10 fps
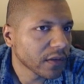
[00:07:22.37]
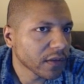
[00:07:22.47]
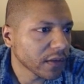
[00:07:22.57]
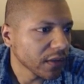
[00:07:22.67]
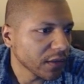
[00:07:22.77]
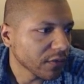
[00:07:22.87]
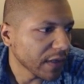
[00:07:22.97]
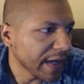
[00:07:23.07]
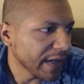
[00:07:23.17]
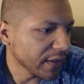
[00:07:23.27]
And then you'll
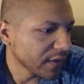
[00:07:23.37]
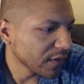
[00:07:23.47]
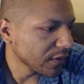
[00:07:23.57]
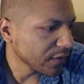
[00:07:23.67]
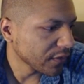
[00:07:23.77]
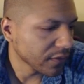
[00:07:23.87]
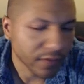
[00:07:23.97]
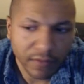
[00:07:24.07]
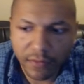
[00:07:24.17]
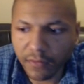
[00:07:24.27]
add it to your,
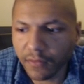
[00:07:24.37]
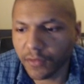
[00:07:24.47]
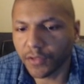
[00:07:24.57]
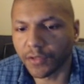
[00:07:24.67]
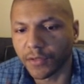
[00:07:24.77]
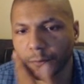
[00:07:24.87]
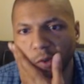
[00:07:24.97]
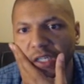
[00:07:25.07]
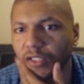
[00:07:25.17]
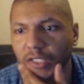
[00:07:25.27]
your
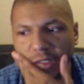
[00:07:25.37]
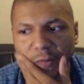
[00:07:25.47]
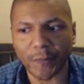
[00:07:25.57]
project.